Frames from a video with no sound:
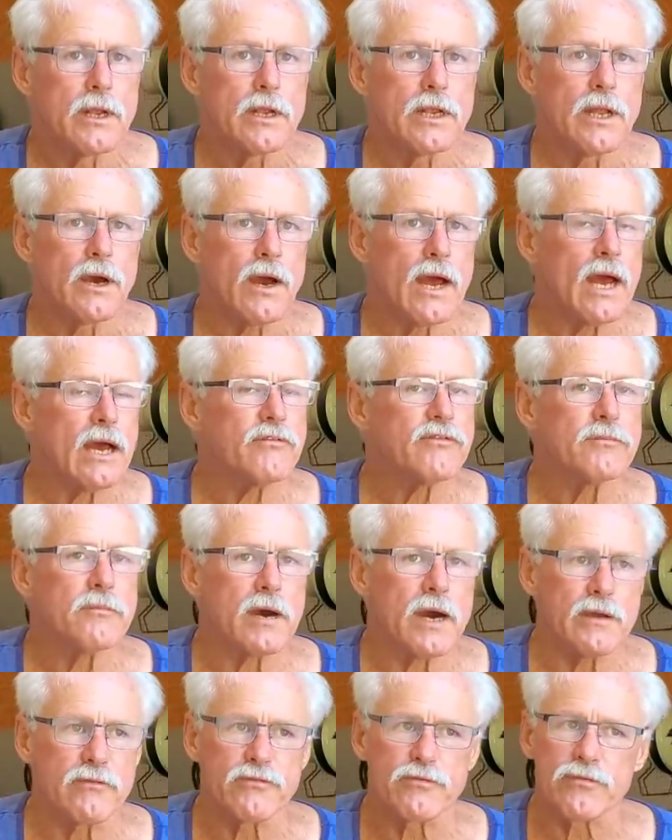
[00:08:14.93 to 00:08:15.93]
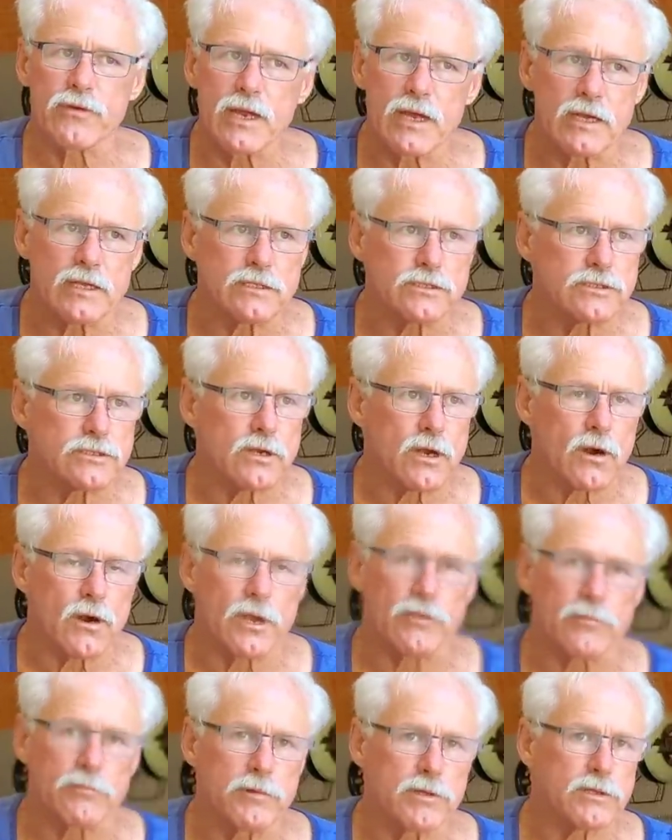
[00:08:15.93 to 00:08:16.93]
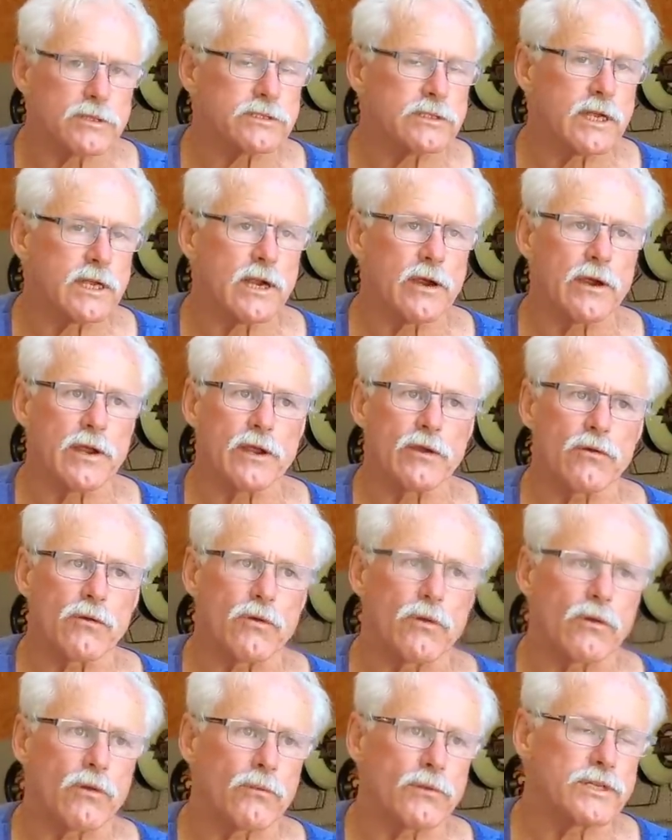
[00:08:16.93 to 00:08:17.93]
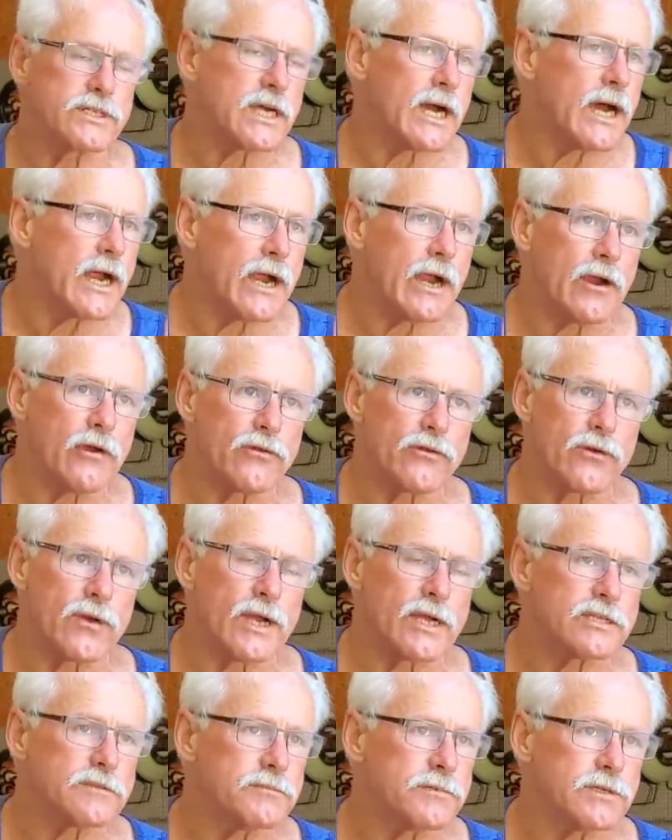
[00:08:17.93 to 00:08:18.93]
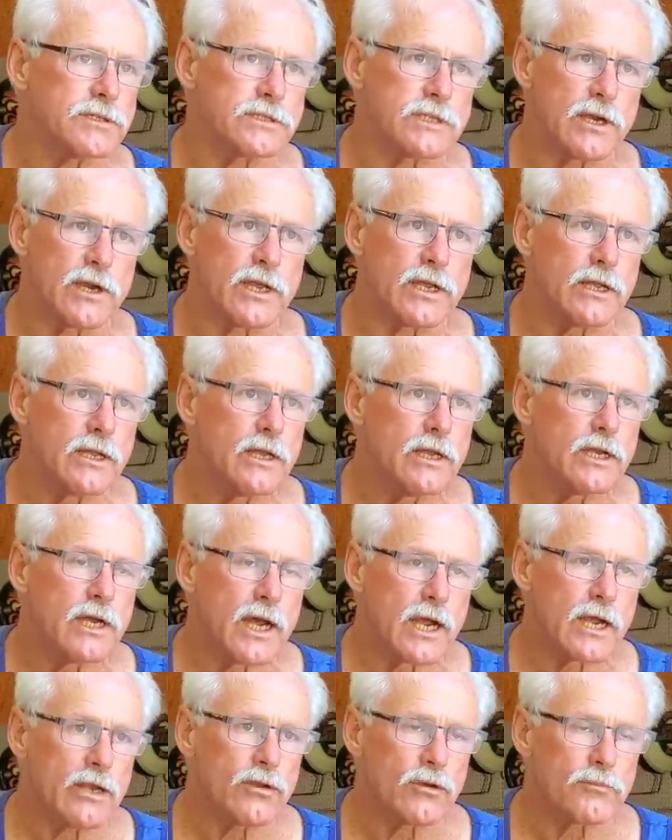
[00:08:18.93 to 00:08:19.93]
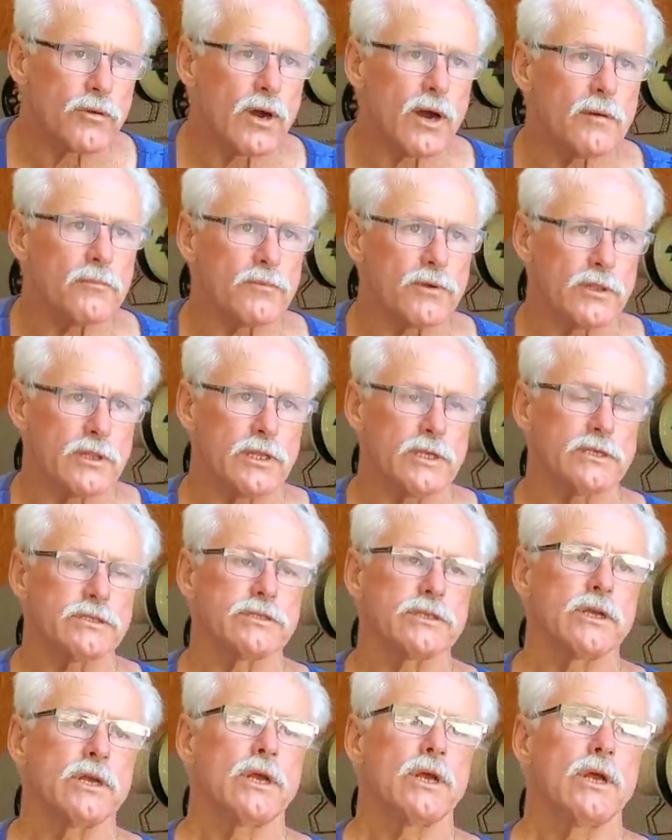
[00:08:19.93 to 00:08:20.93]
Now, half of my friends are either military or retired or ex-military. I got no problem with this.